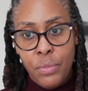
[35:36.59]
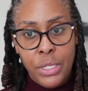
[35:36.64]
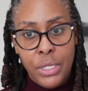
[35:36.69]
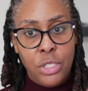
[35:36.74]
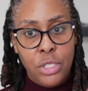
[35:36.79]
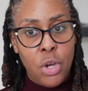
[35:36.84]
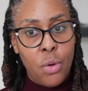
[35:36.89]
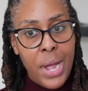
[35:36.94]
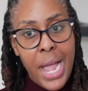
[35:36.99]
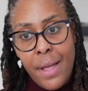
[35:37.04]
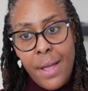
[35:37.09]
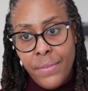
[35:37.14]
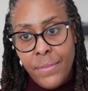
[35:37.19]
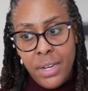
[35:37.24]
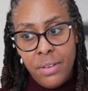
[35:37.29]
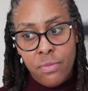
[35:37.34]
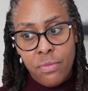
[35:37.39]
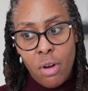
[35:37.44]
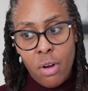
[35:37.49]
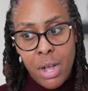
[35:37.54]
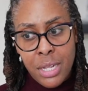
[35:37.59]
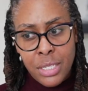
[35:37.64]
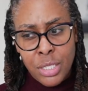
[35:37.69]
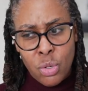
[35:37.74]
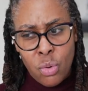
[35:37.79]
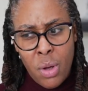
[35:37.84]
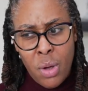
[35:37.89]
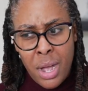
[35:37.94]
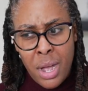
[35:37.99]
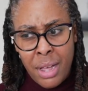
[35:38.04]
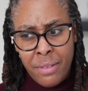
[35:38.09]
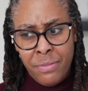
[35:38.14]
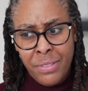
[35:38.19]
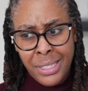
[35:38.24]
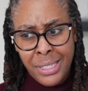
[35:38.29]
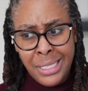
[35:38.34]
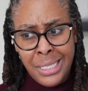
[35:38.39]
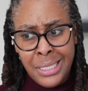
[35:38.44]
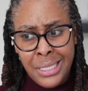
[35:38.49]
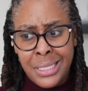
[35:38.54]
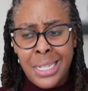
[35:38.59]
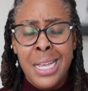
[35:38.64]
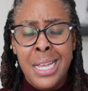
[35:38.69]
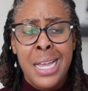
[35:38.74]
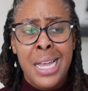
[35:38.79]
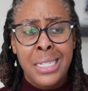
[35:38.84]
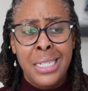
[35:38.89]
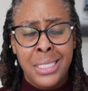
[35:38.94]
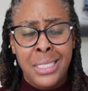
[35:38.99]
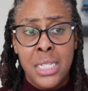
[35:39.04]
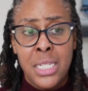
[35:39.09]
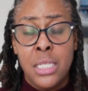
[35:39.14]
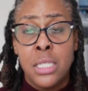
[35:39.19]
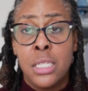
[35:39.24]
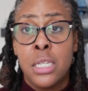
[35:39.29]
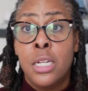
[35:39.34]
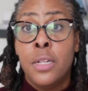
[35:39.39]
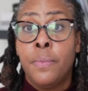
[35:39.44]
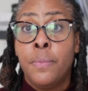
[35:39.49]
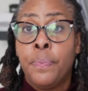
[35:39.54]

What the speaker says: We don't have any fraud squad funnies. It's just